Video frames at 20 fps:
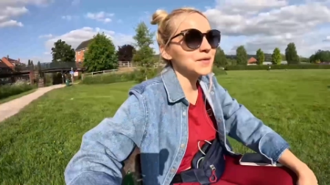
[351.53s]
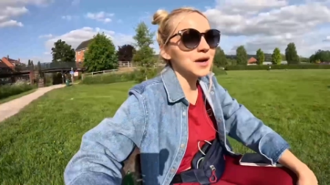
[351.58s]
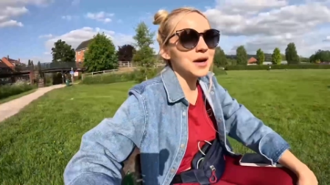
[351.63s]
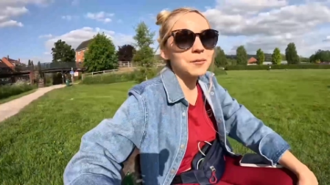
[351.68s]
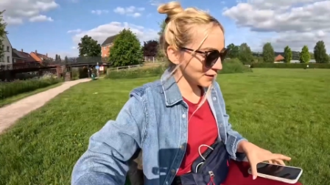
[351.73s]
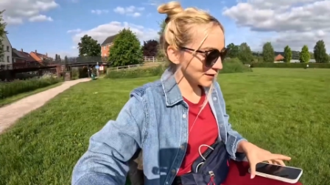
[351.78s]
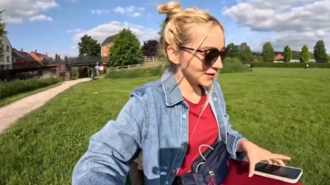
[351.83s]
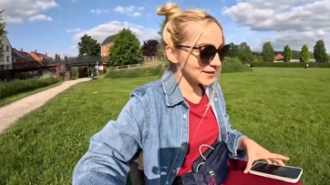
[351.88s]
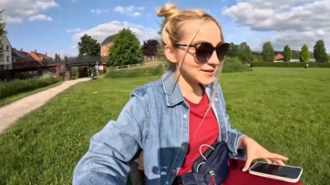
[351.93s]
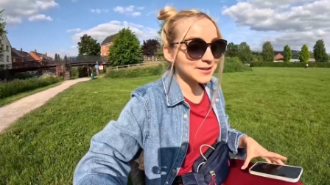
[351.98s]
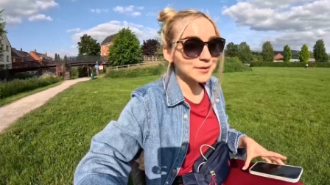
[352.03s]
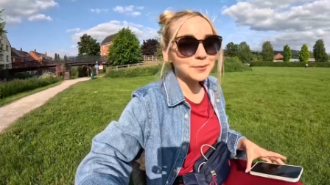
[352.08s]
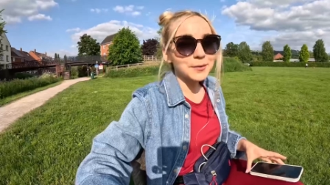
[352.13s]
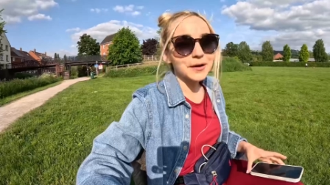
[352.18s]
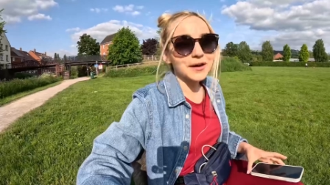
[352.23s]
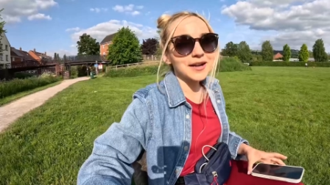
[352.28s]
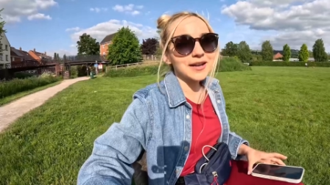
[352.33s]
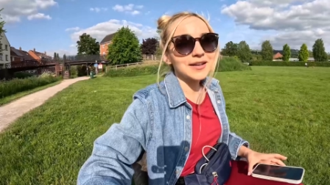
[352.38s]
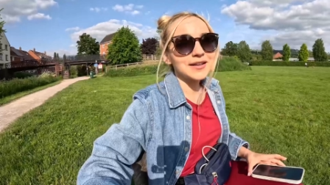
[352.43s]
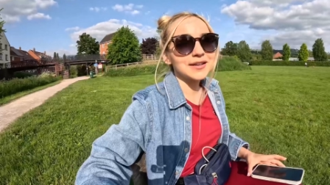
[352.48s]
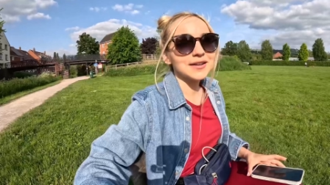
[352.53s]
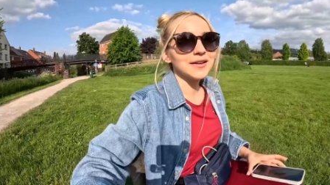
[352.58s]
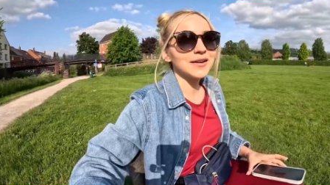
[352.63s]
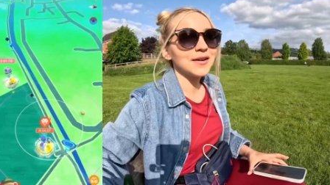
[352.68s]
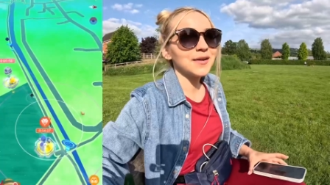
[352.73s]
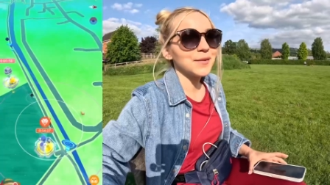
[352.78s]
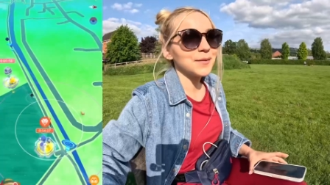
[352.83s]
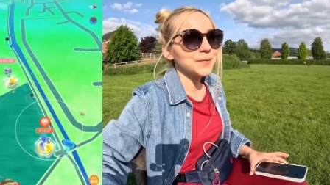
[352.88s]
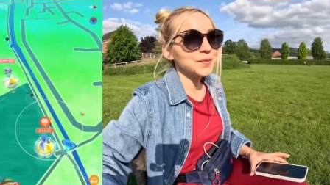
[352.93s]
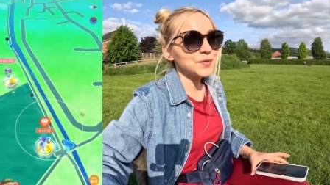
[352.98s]
I took a little break
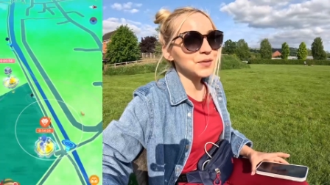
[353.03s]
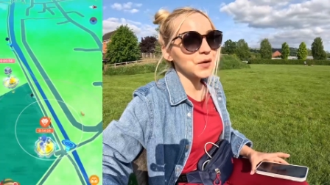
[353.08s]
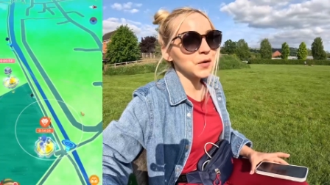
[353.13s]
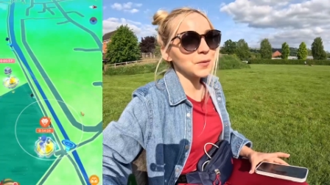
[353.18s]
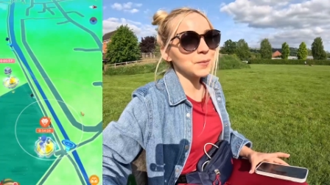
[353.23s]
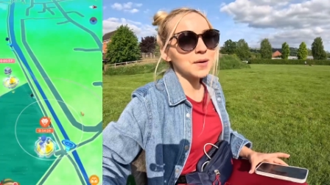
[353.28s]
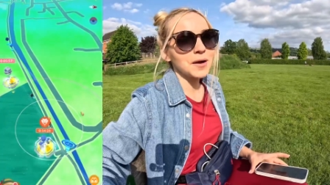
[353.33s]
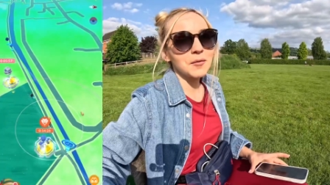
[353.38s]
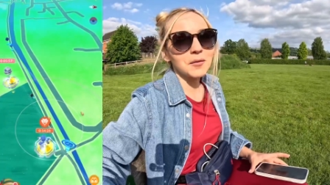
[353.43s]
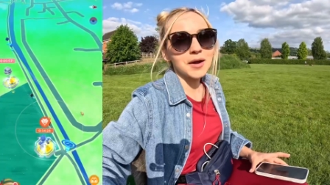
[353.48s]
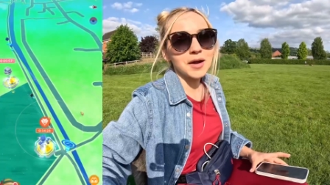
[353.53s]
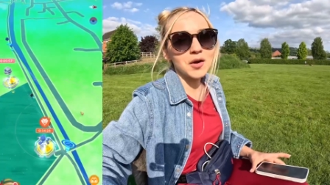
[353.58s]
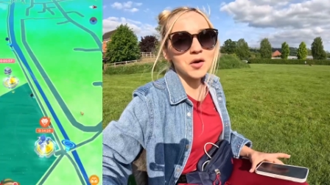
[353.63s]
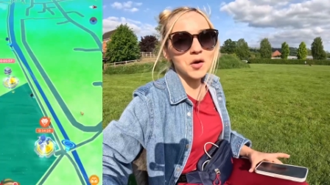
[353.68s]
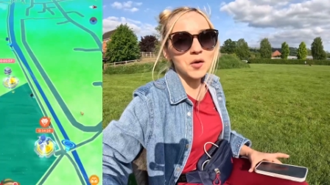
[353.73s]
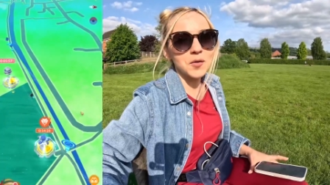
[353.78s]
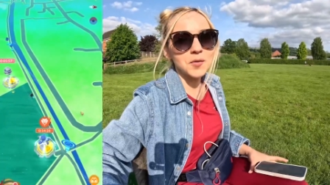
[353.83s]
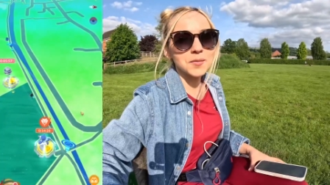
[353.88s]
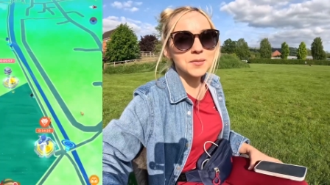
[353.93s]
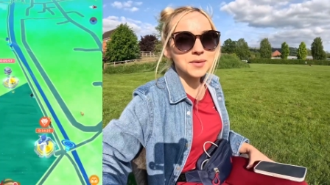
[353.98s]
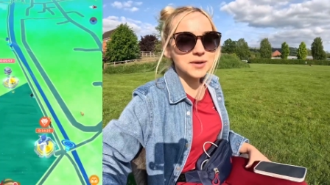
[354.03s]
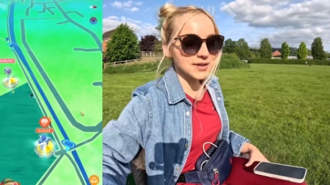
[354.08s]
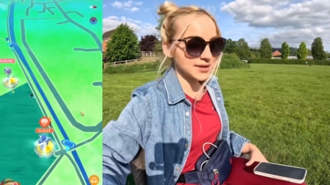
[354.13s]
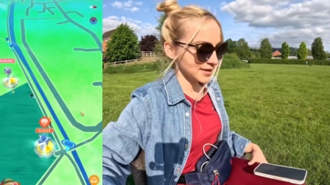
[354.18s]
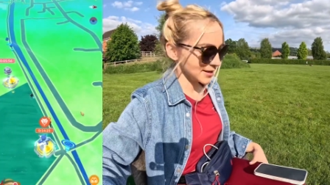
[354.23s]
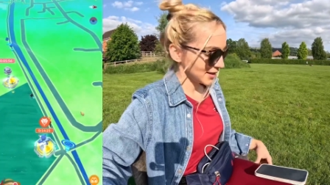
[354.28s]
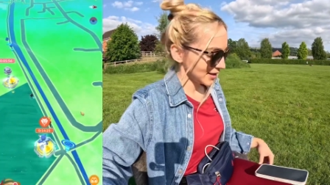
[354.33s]
um, on my way home